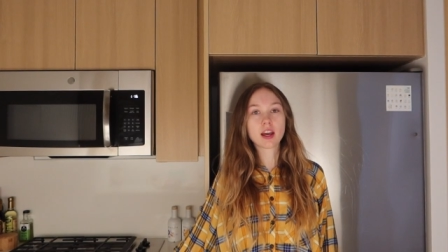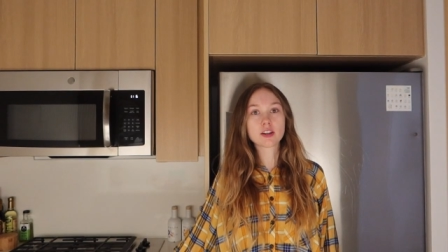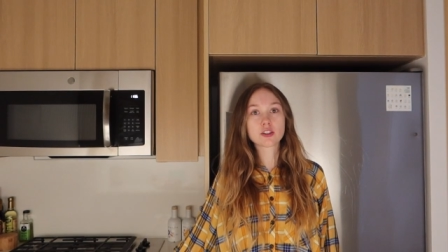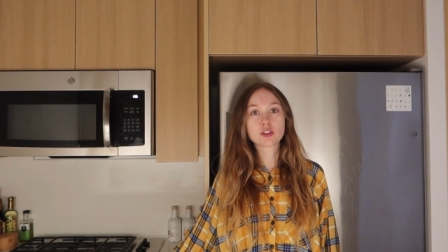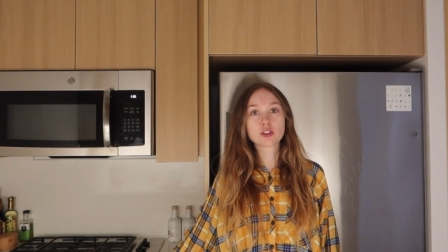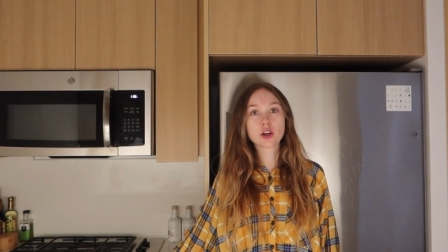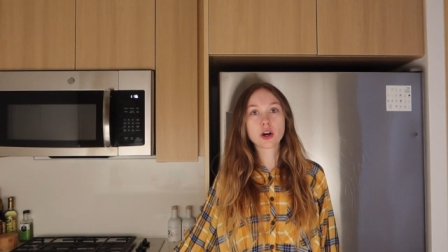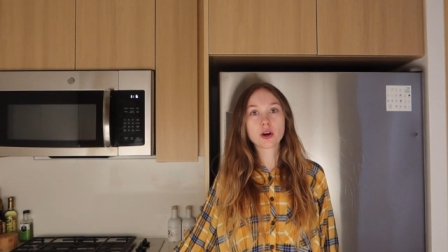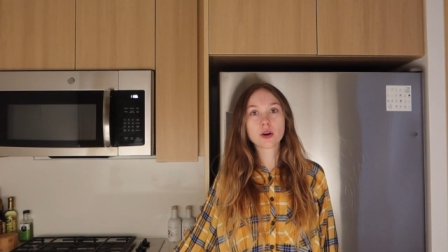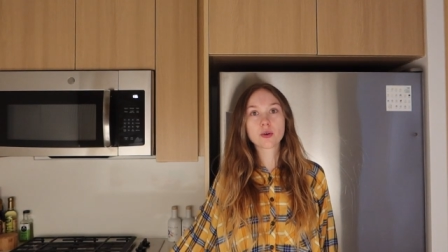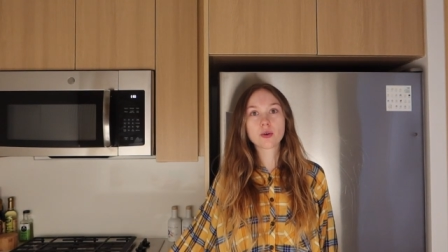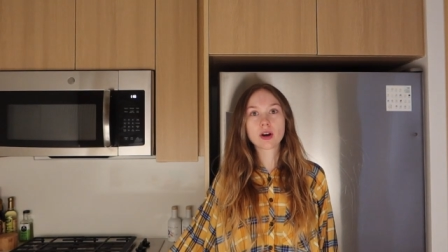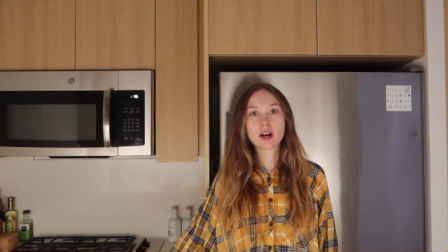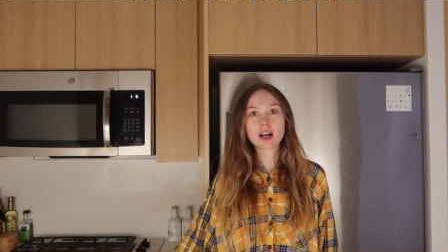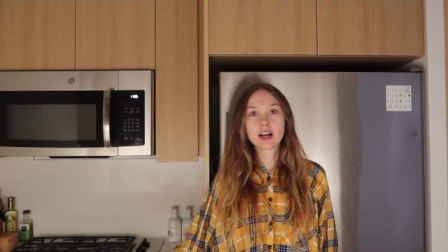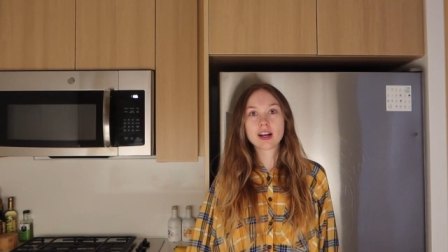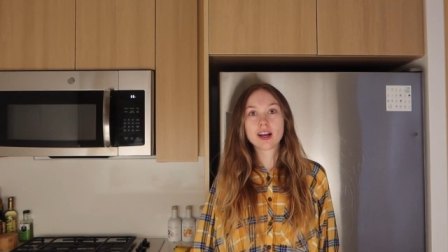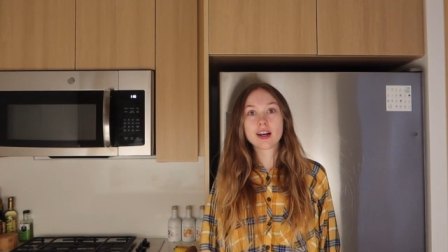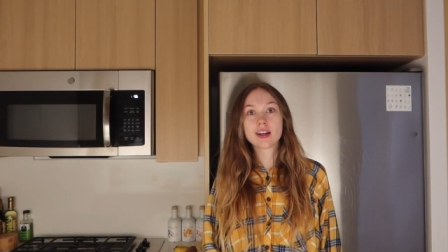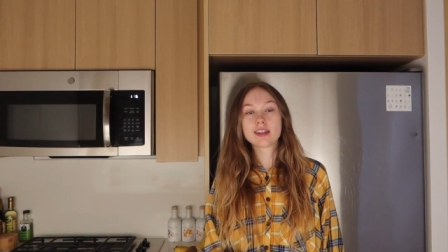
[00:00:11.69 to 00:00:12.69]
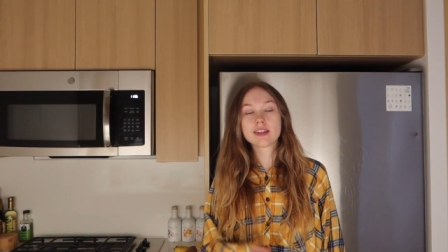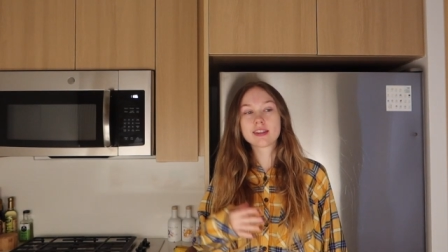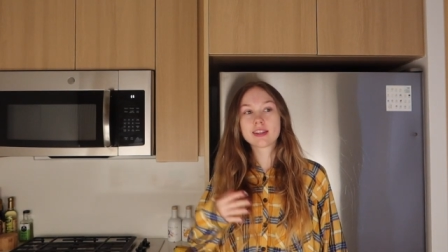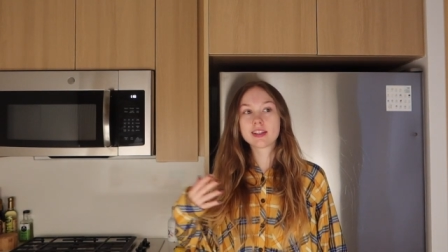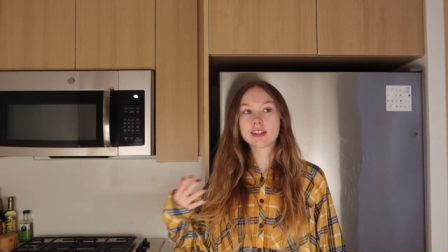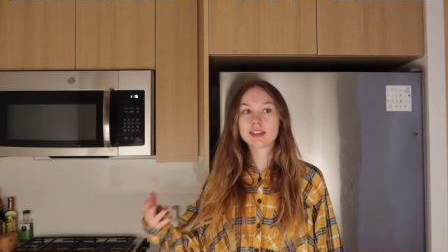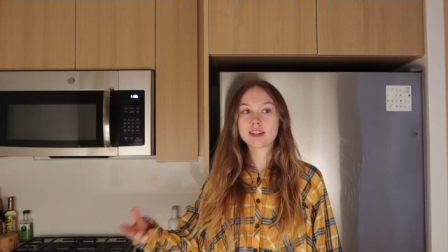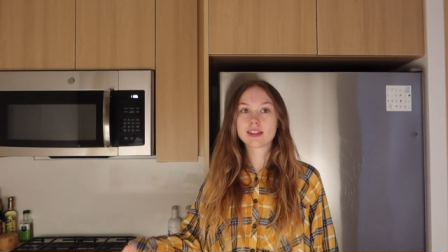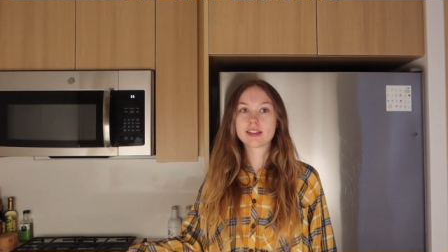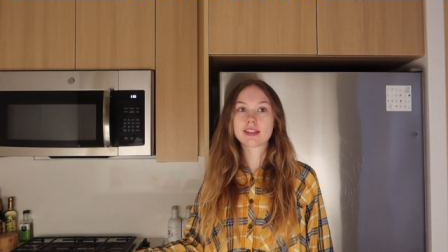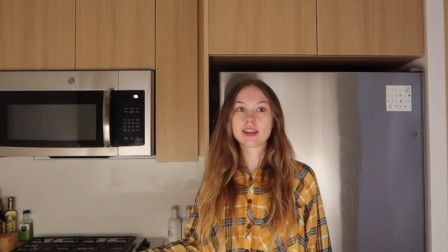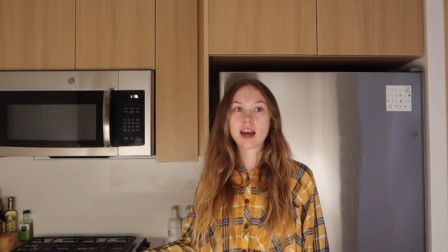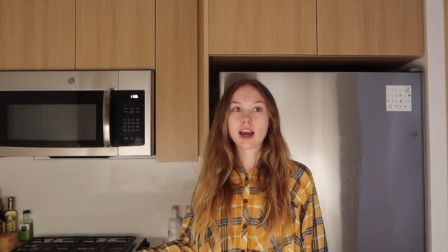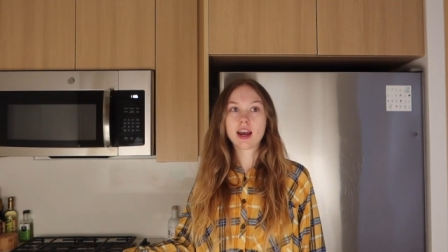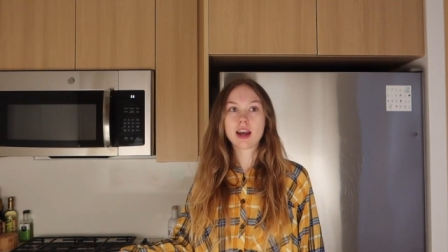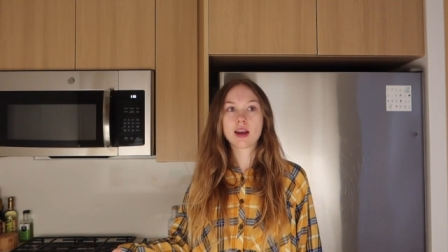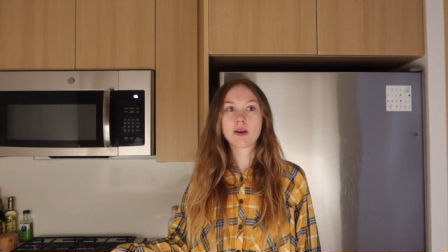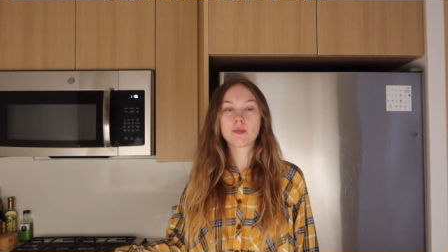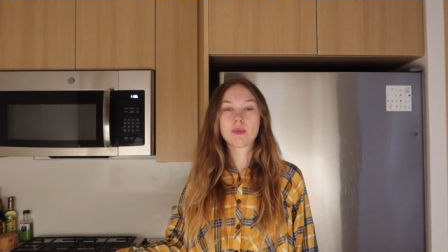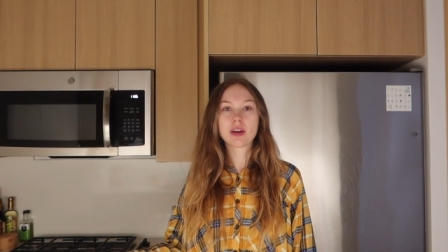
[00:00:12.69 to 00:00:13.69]
So, since
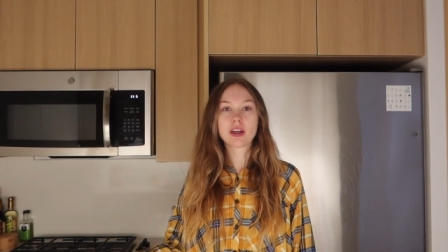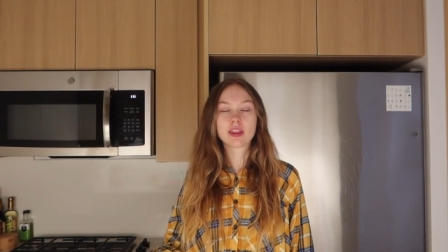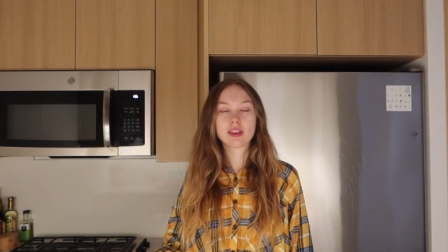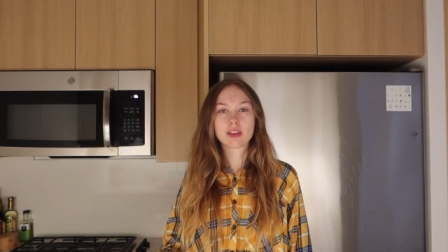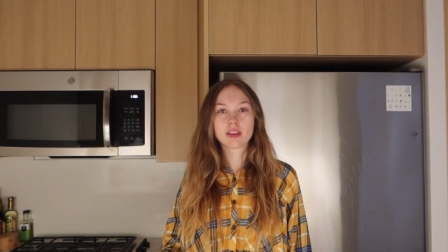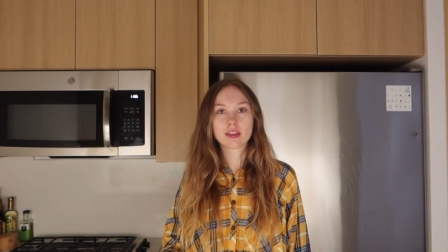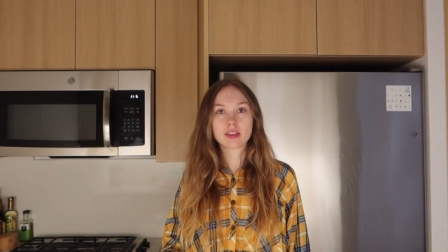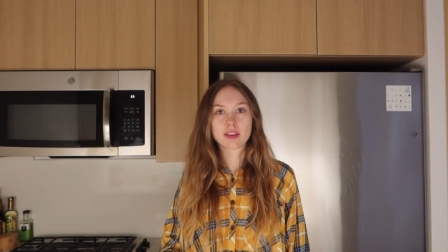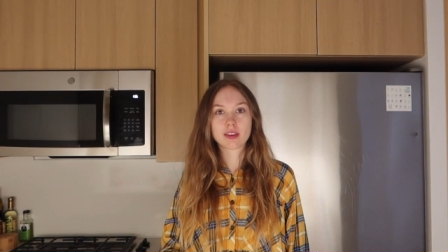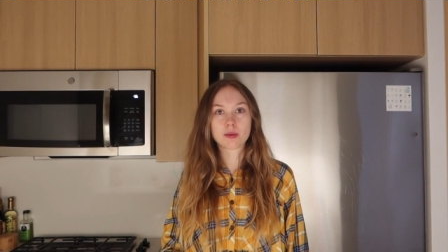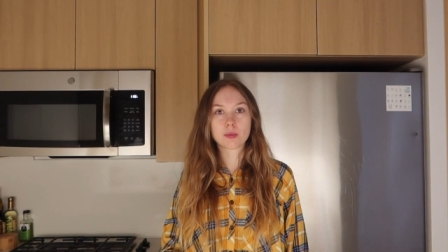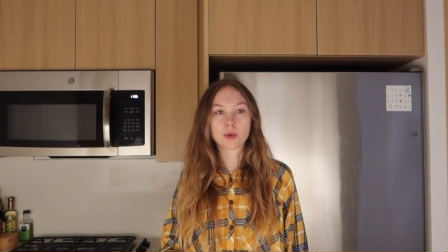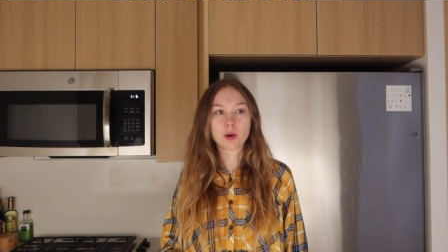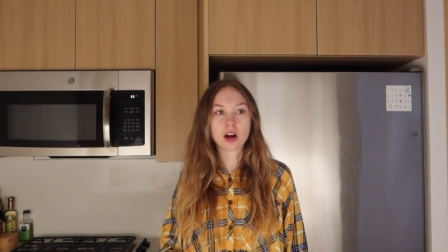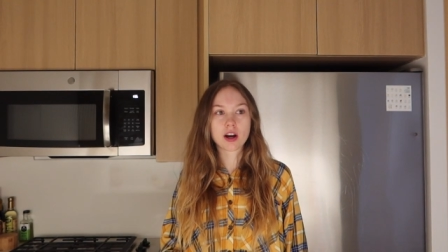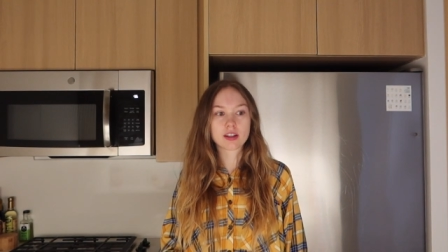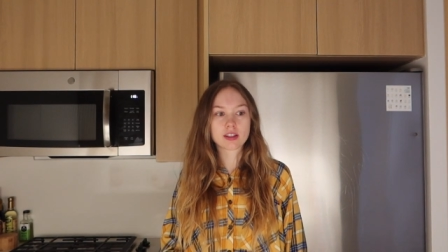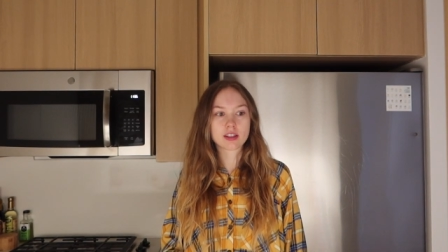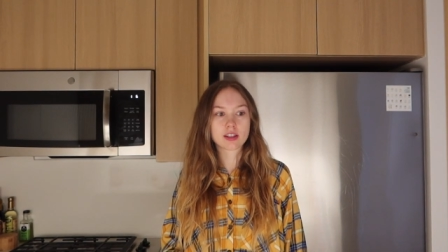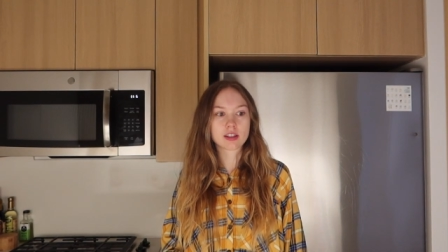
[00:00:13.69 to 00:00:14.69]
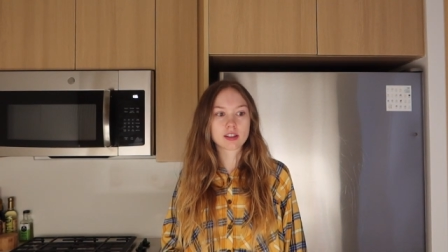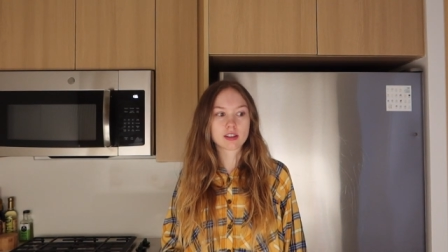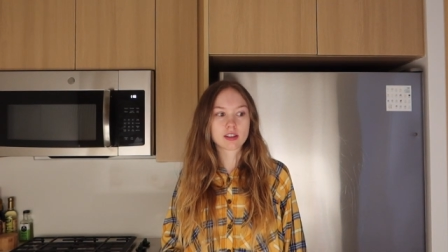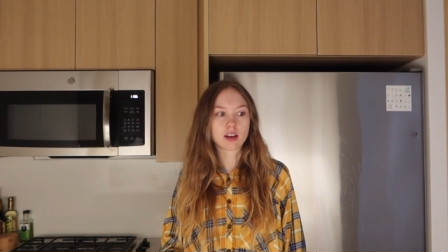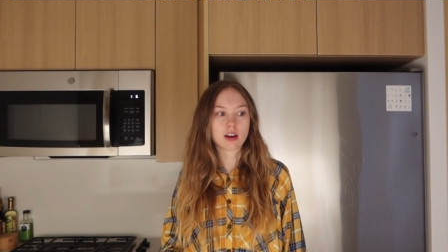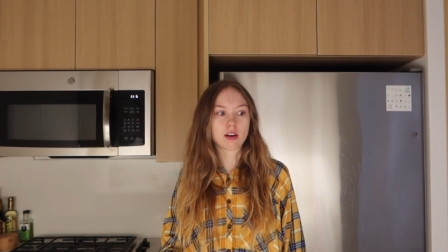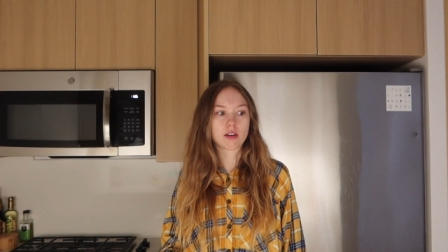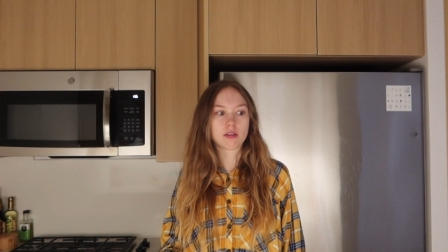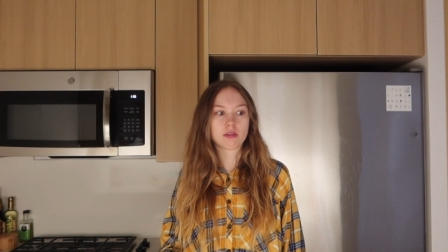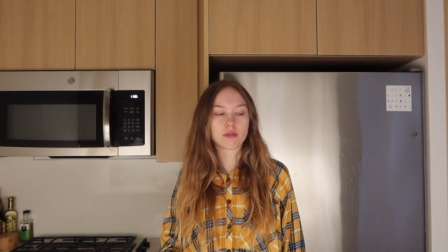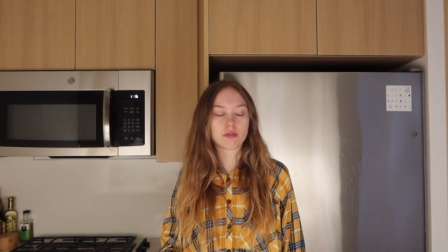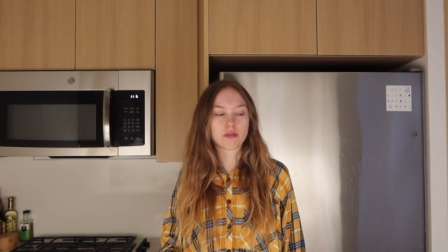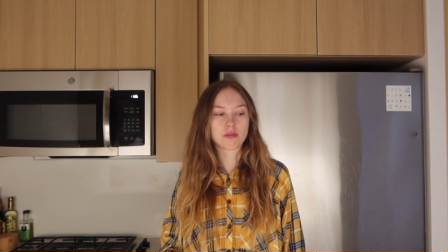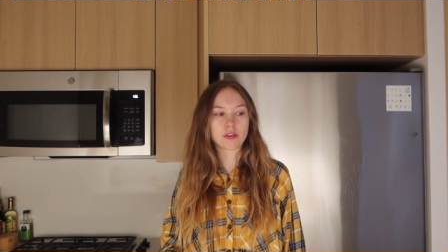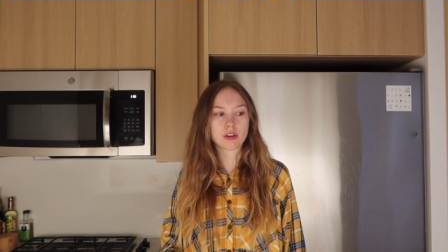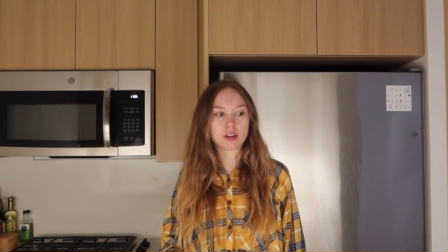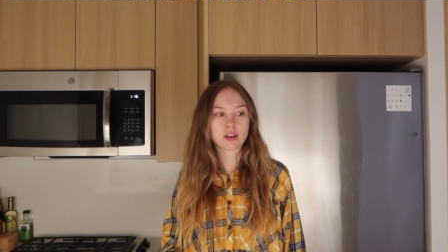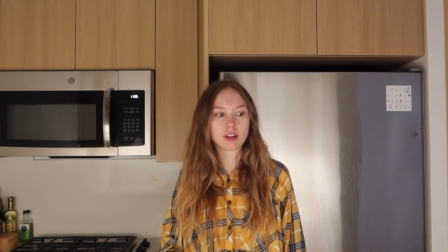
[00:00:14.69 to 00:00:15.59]
I'm in the process of